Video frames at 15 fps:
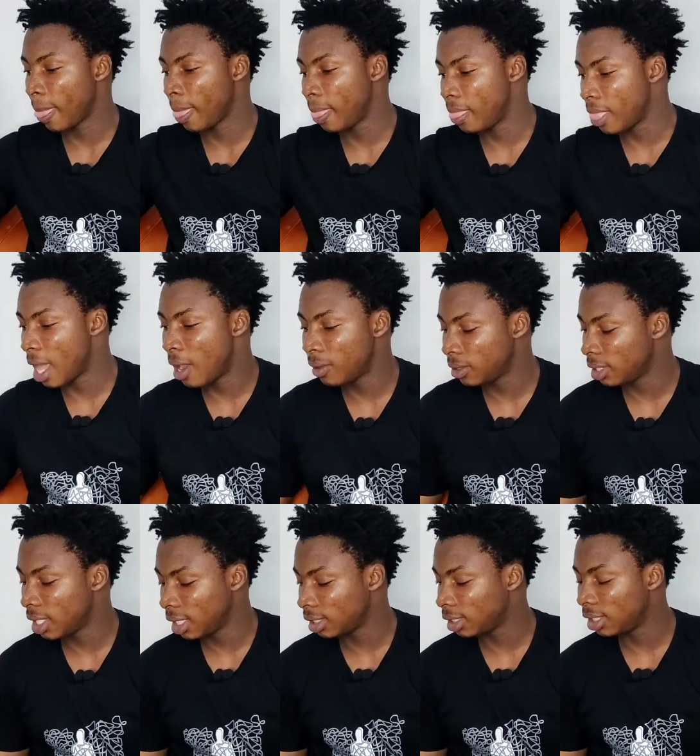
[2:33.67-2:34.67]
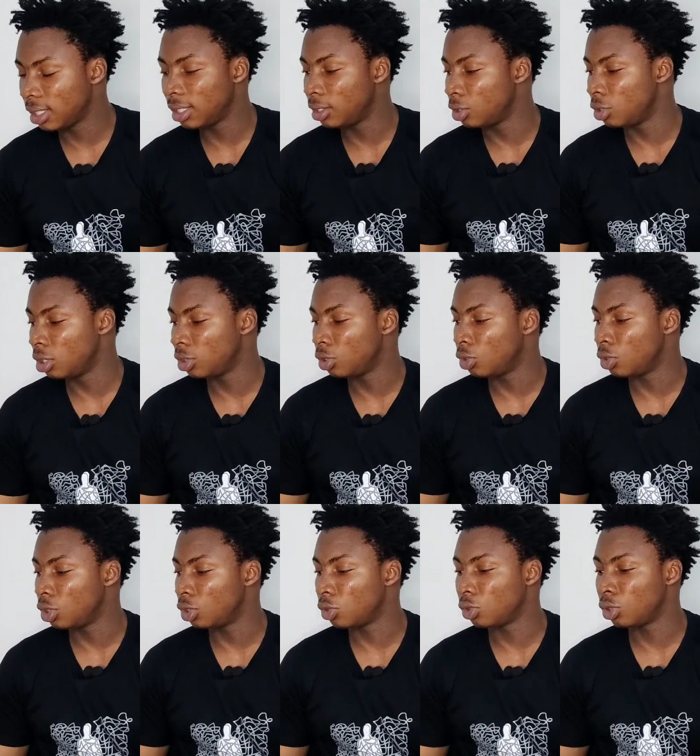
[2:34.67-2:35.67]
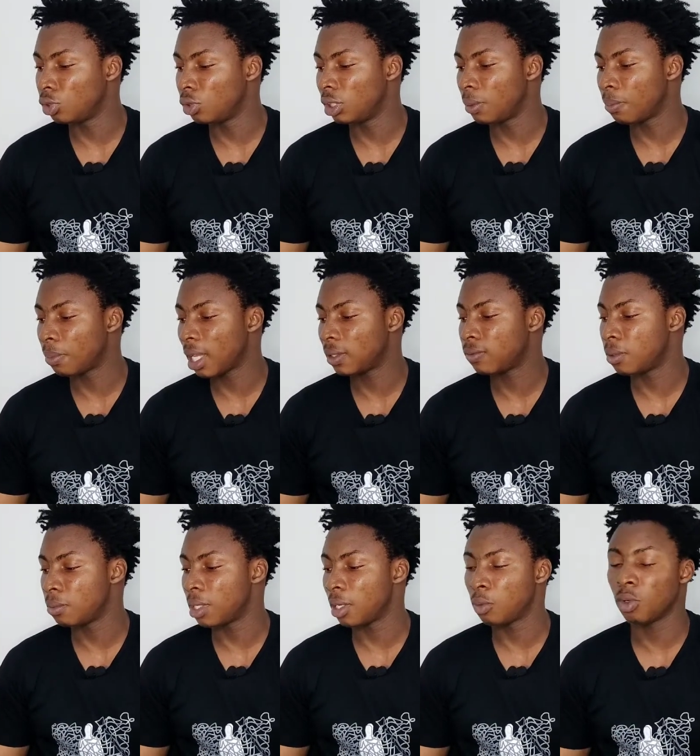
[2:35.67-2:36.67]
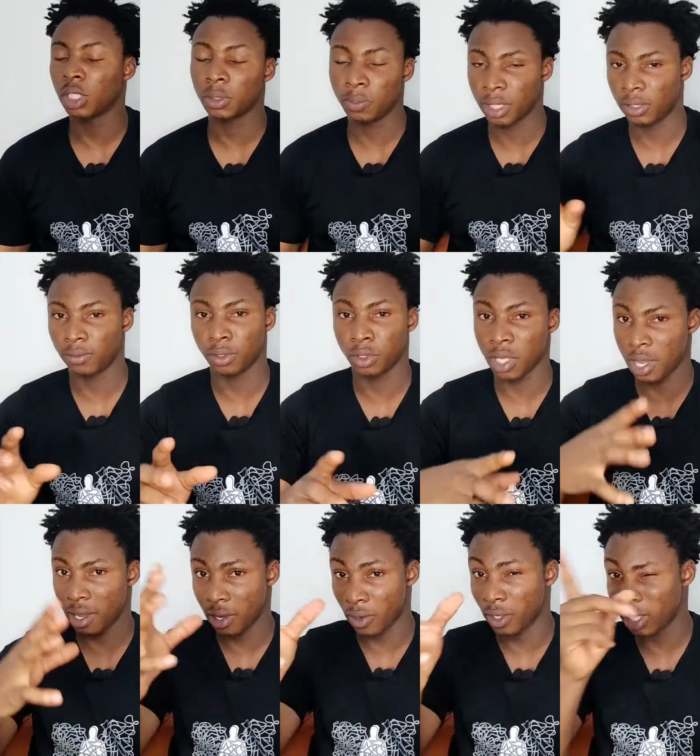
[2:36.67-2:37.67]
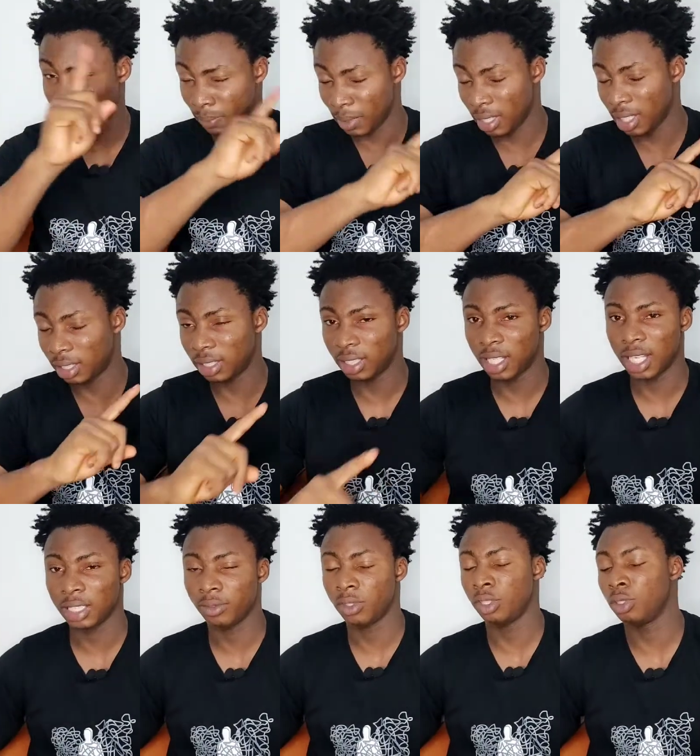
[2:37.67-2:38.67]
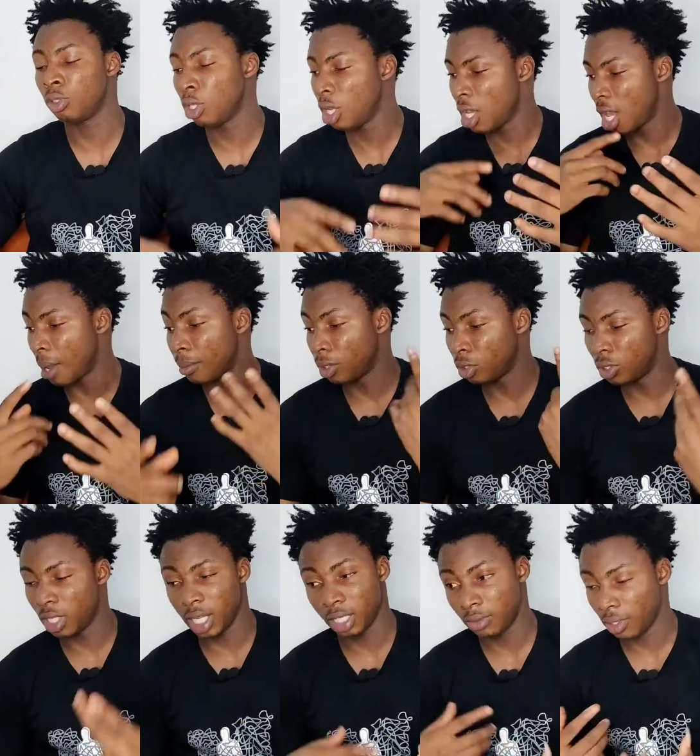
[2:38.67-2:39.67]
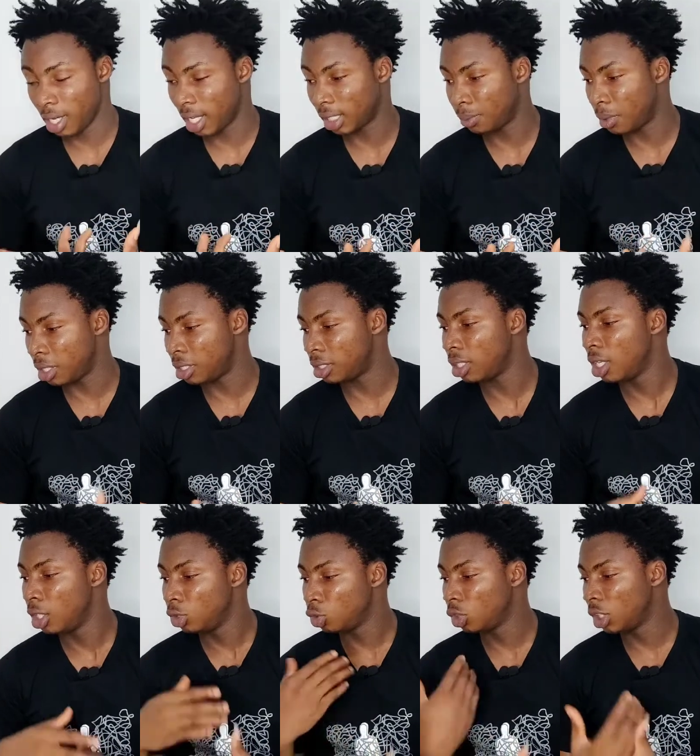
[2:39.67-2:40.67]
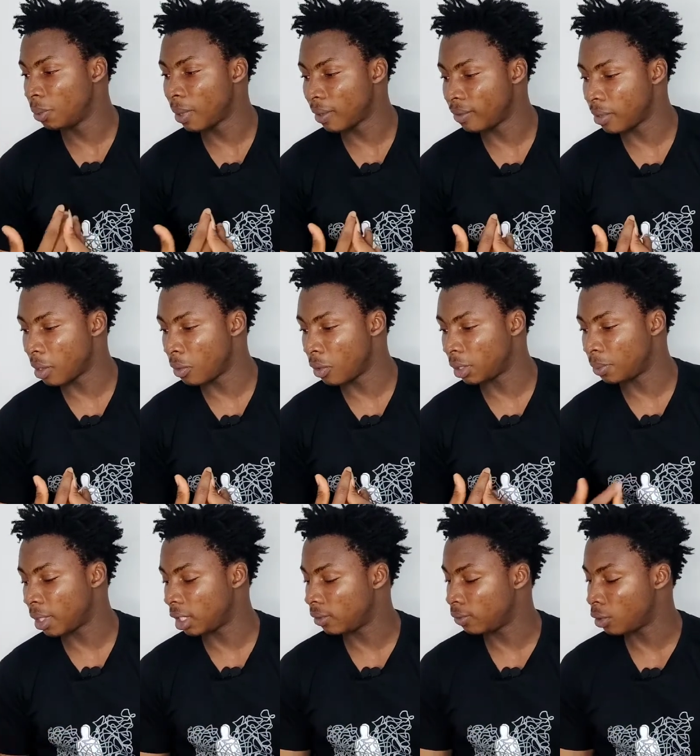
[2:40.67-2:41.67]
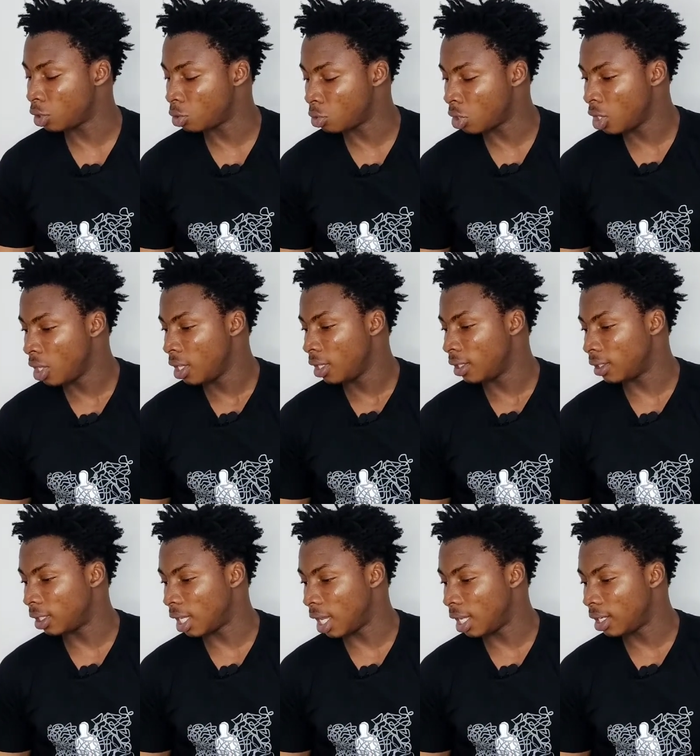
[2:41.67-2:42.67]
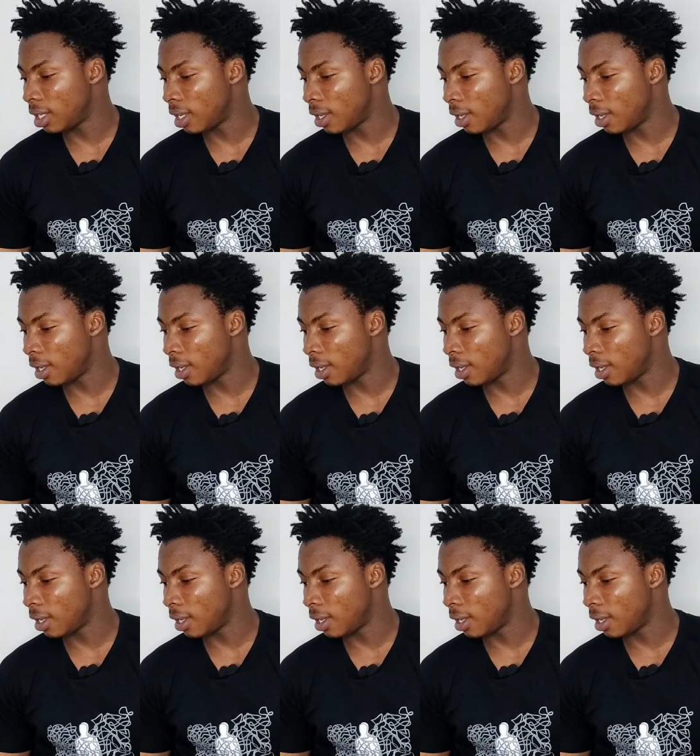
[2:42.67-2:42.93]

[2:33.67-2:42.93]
now the next thing you need to do is to choose the platform that works best for you. I explained that in the last video. I'm not going to like really explain it. Choose the platform that works best for you. Then